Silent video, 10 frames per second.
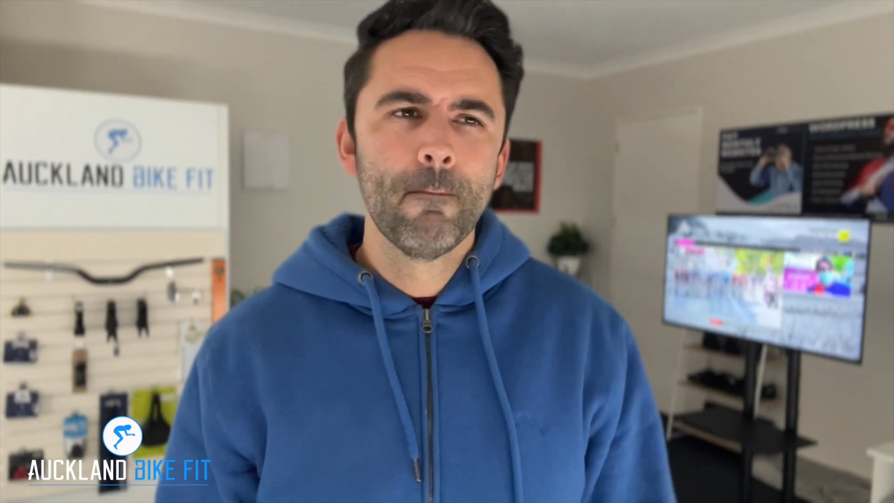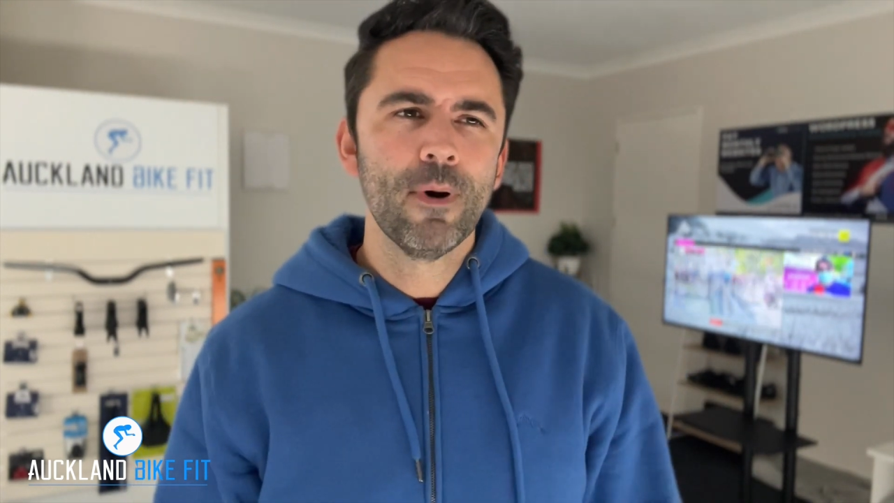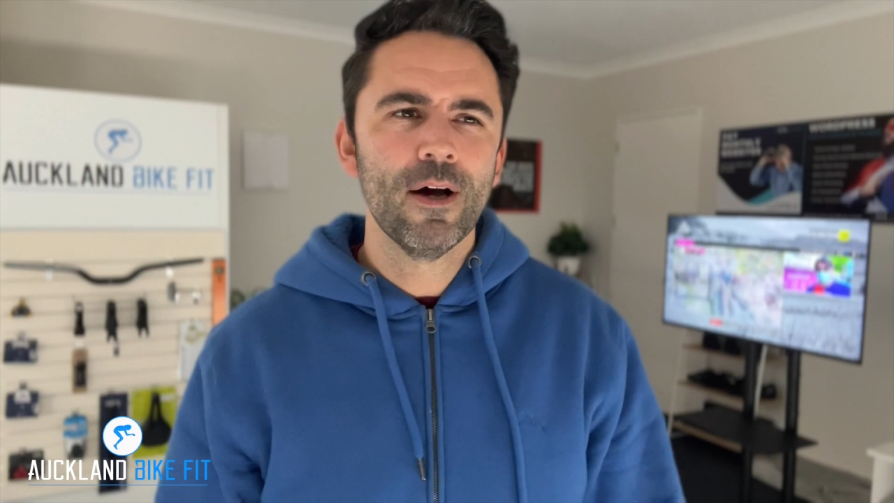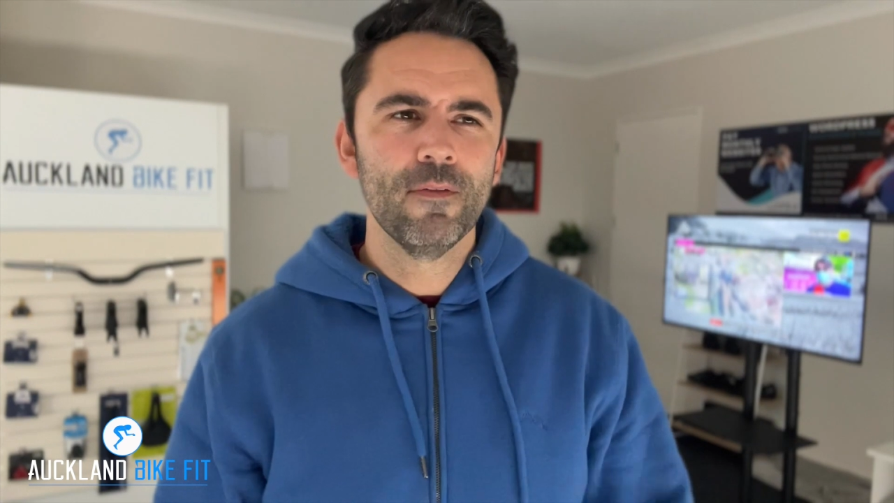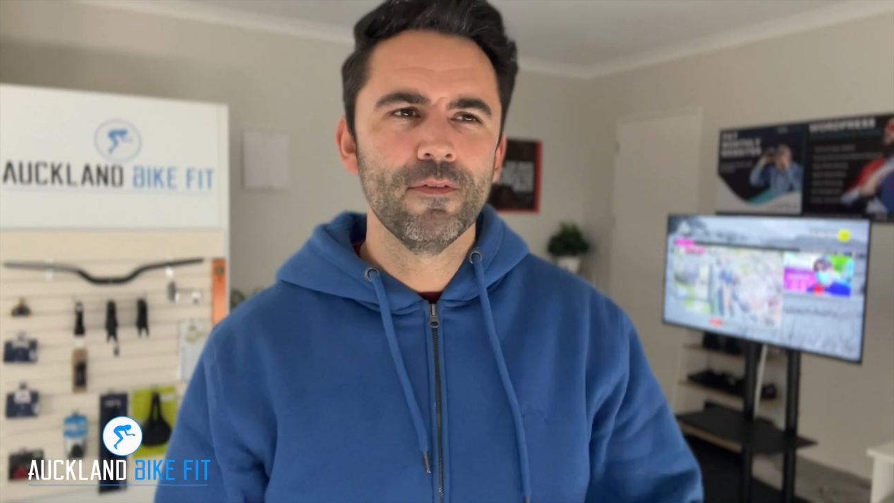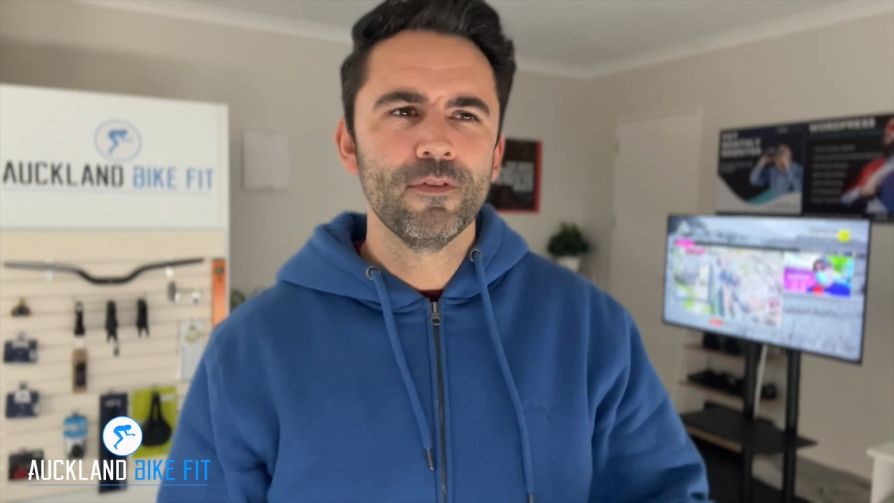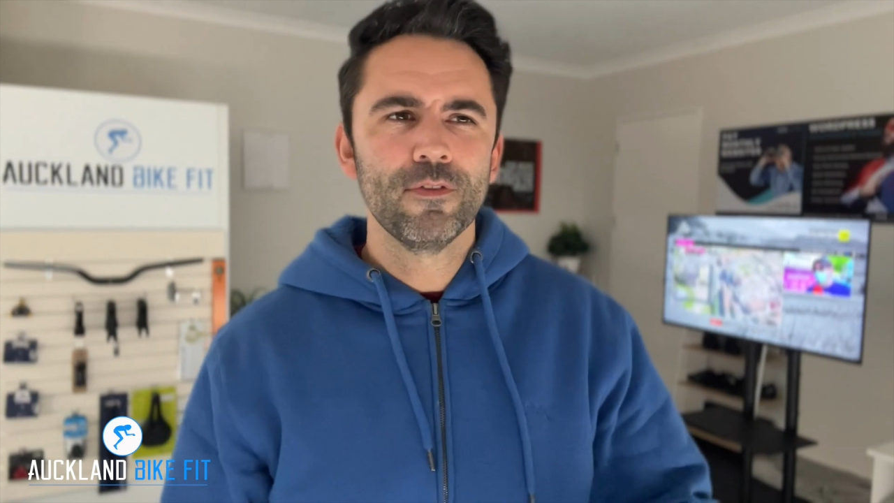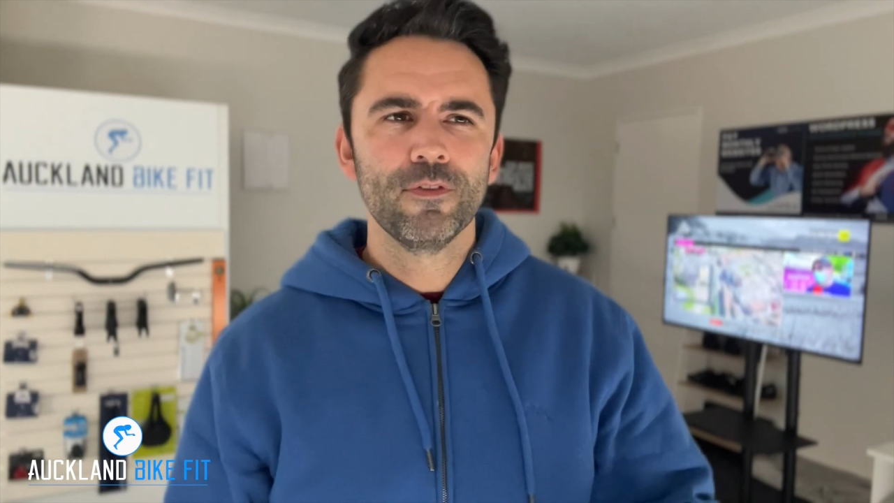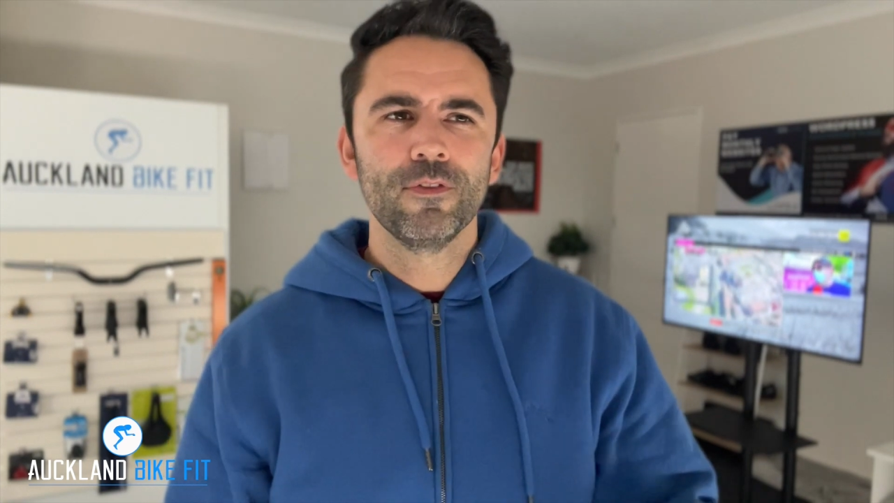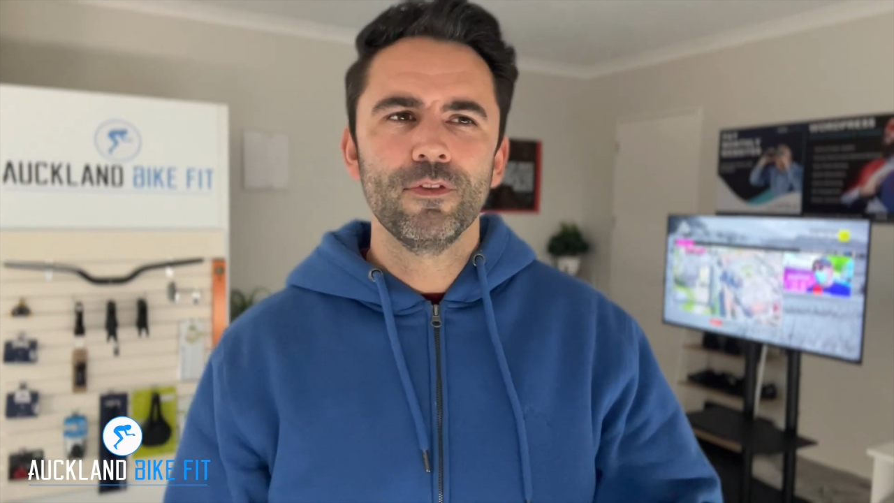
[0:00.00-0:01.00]
But
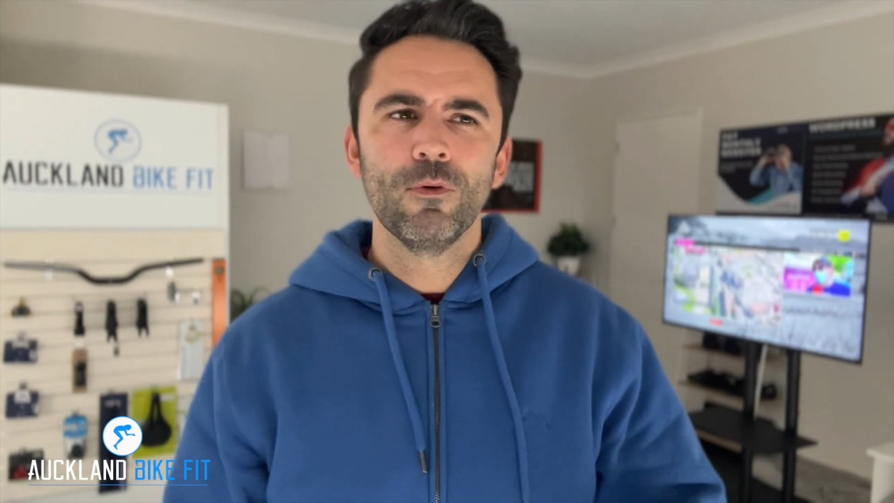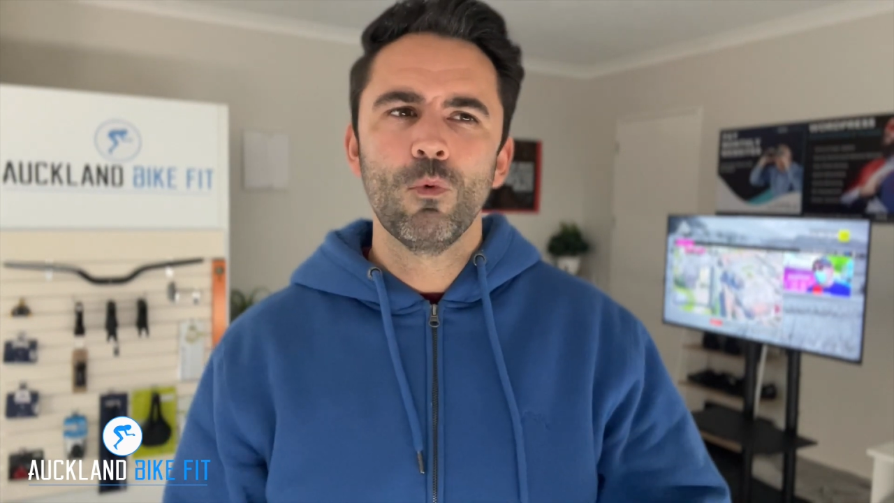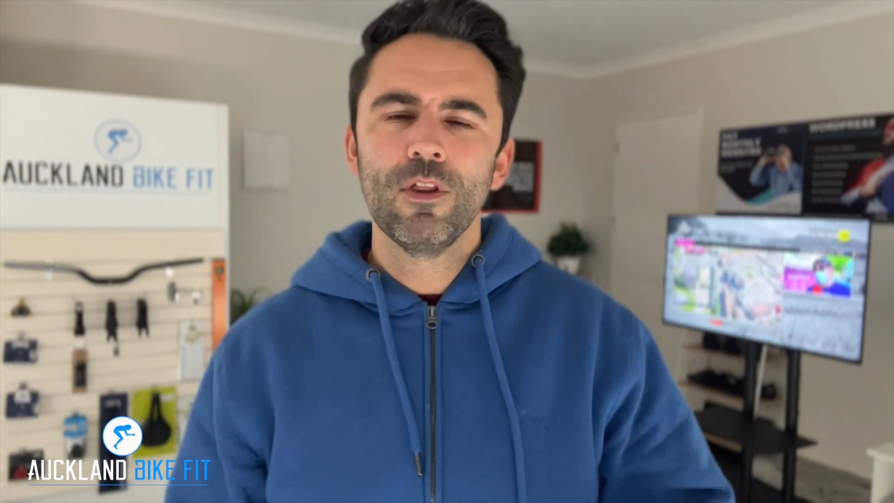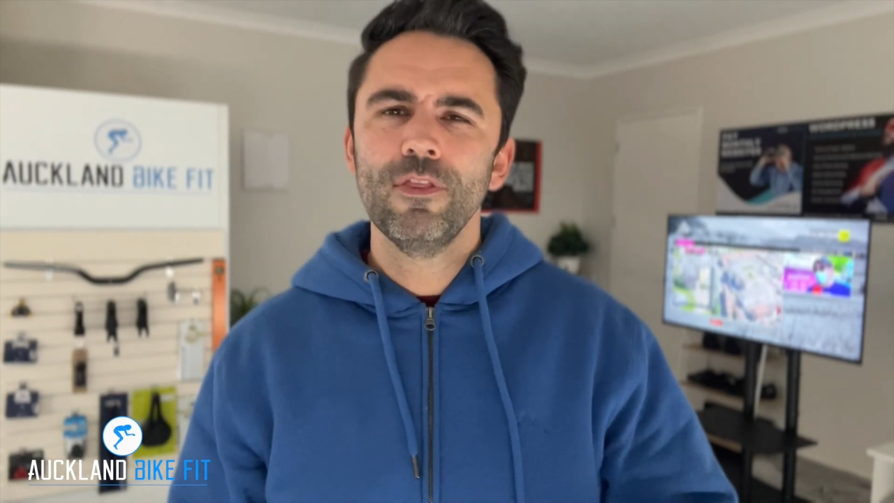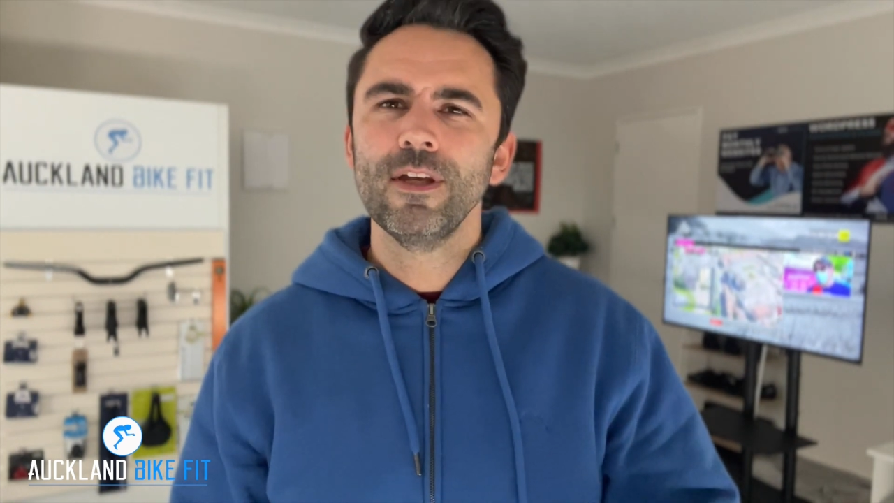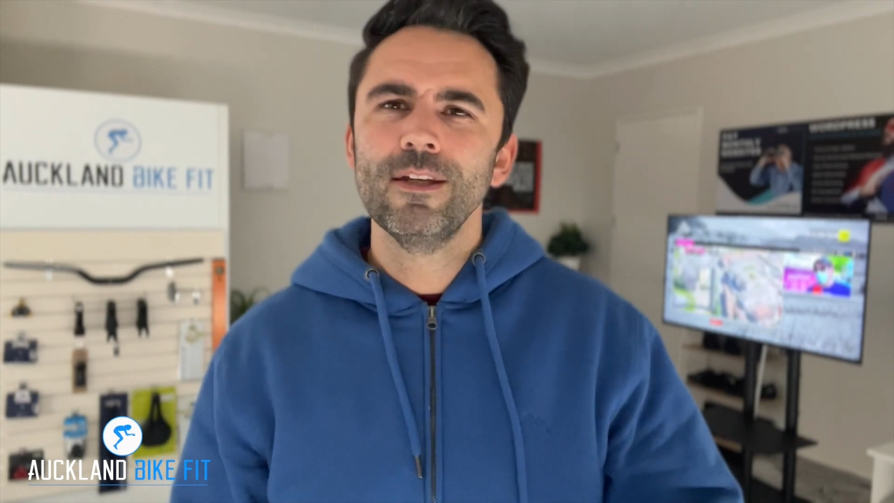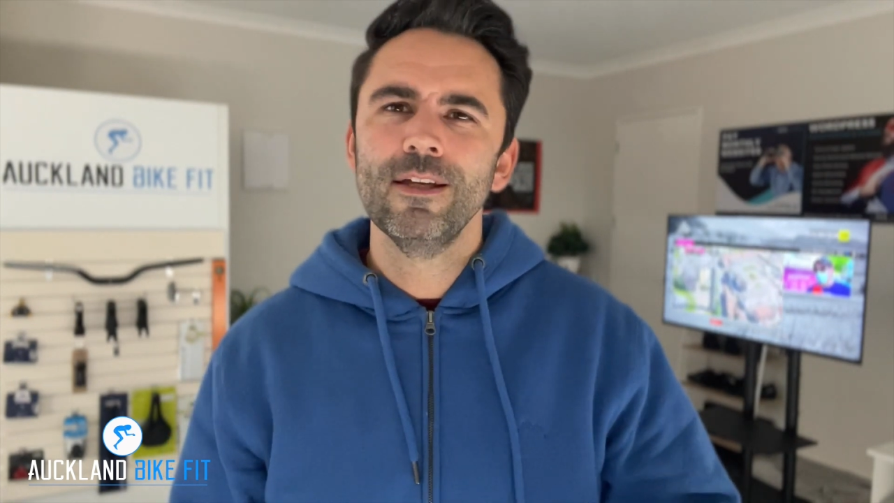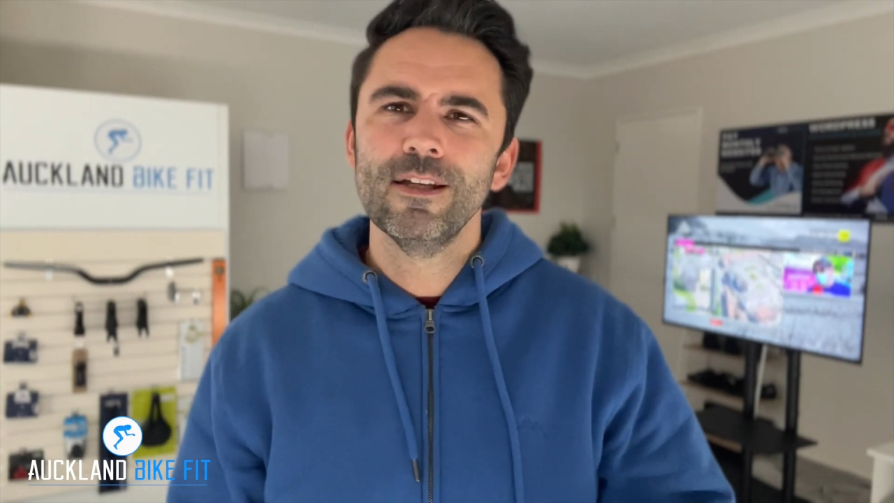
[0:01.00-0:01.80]
the one thing you need,